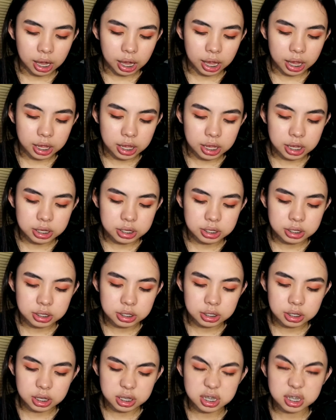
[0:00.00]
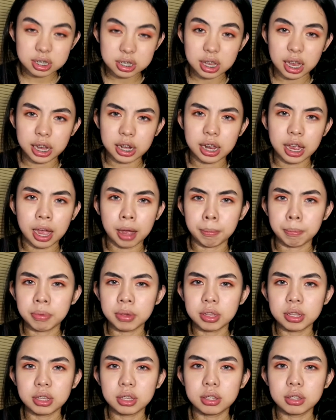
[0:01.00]
I guess it just kind of
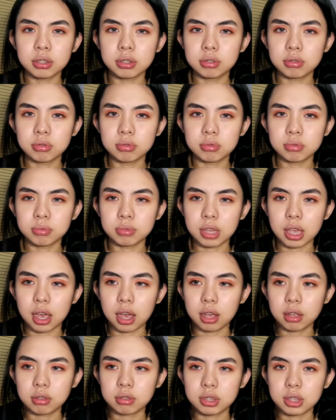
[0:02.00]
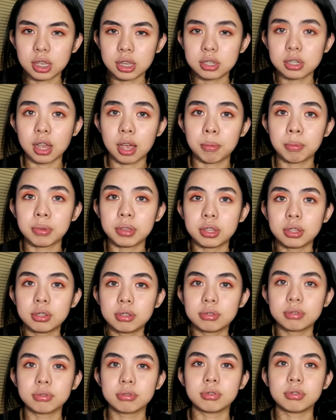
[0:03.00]
happened. Yeah, things happen.
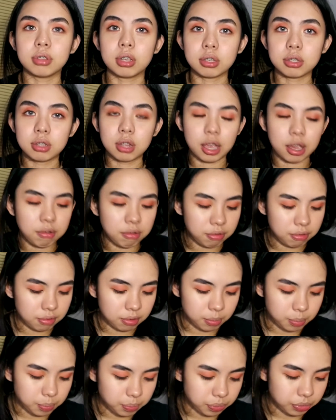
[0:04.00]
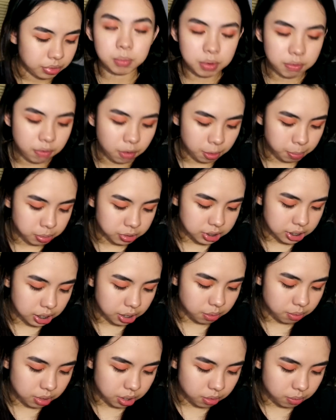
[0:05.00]
That's life. Before
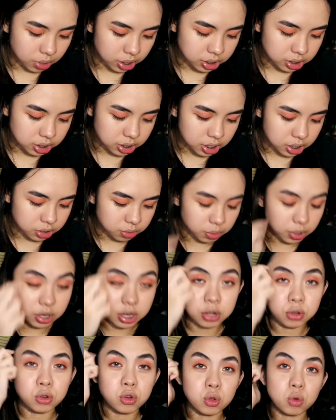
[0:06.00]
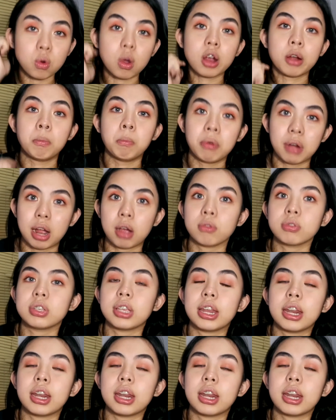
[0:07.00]
proceeding with the questions, we're gonna do our brows.